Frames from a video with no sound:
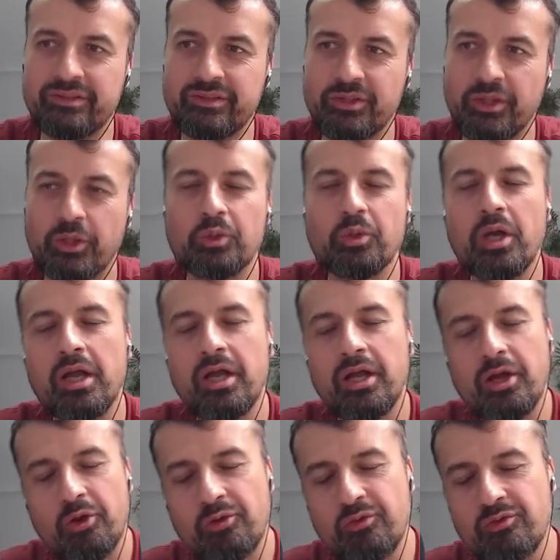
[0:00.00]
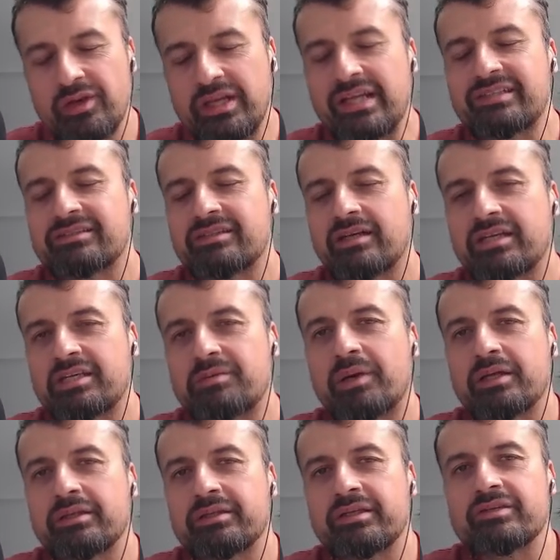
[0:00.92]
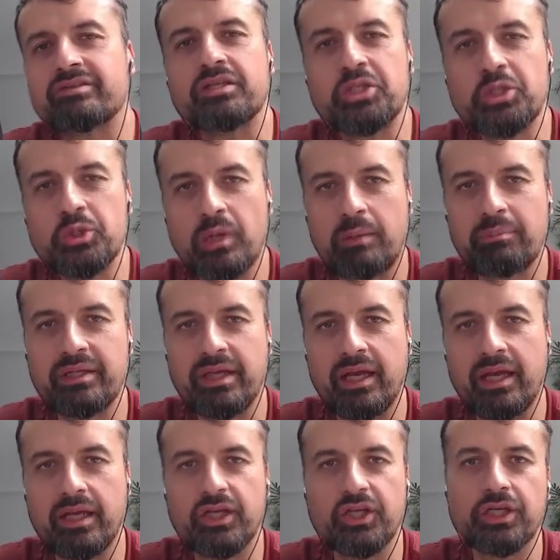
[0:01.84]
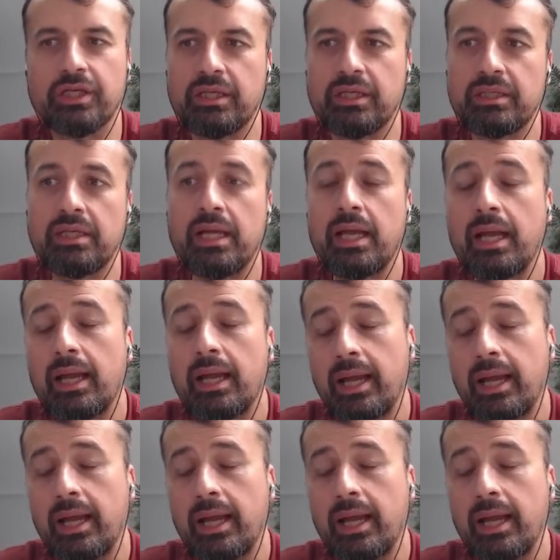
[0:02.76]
So really excited about this new application.